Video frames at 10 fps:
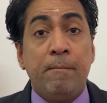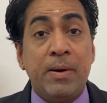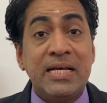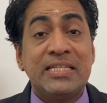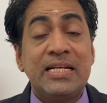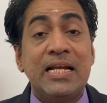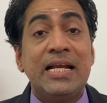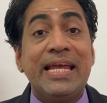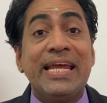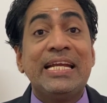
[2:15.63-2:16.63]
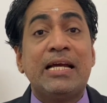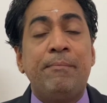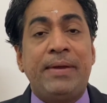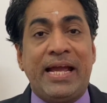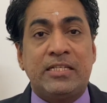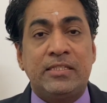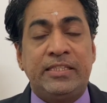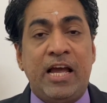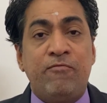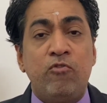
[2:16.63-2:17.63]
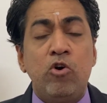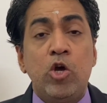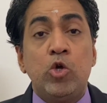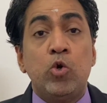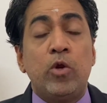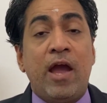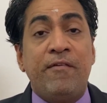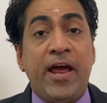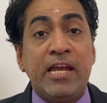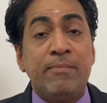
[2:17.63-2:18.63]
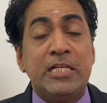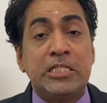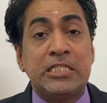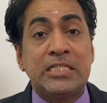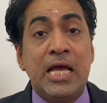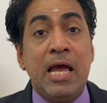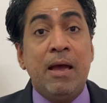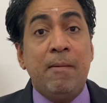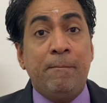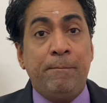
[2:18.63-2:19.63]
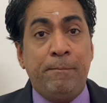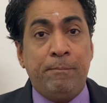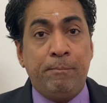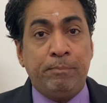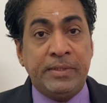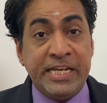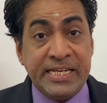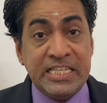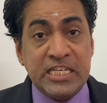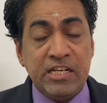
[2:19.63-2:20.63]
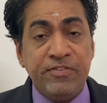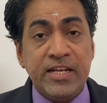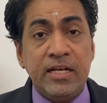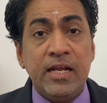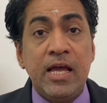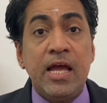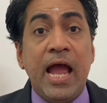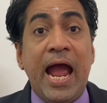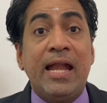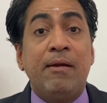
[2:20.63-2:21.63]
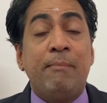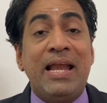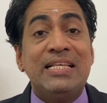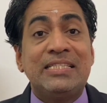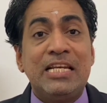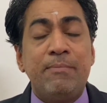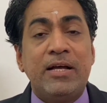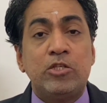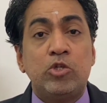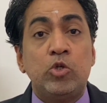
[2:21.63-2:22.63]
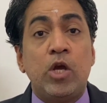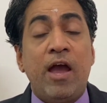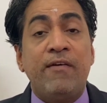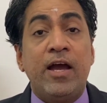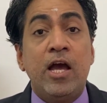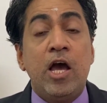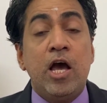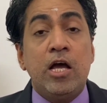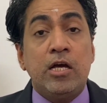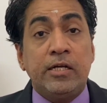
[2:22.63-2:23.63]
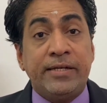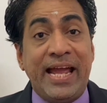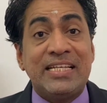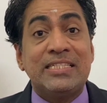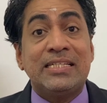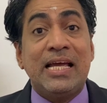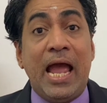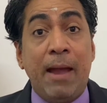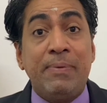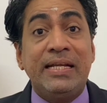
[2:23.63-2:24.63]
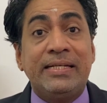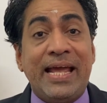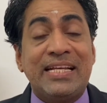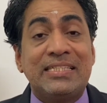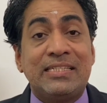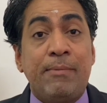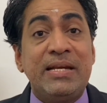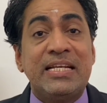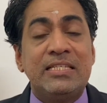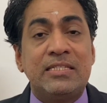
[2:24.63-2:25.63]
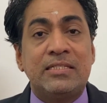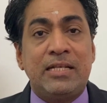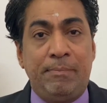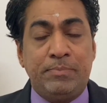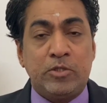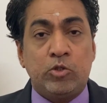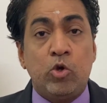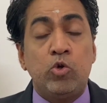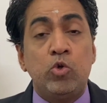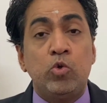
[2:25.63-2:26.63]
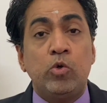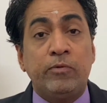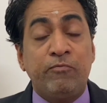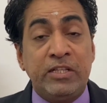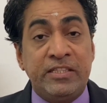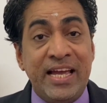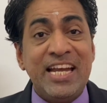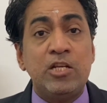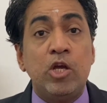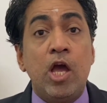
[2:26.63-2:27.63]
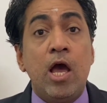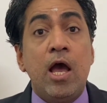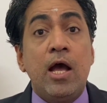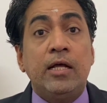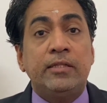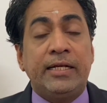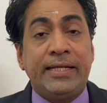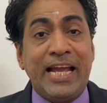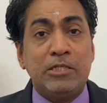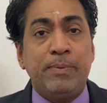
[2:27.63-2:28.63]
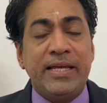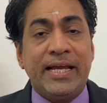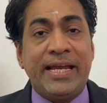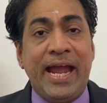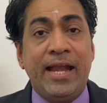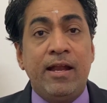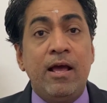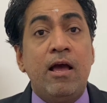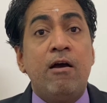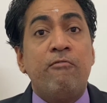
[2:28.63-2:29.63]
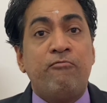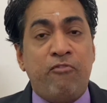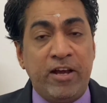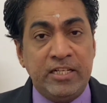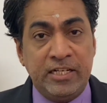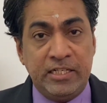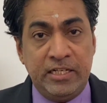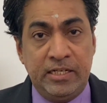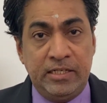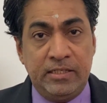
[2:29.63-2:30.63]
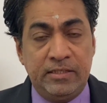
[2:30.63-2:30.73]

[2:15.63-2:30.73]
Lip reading: Personal Income Tax. Therefore, you will have 9 months T10 certificate and balance 3 months you have a APIT tax remittance slip. So with that the taxpayer can file a return.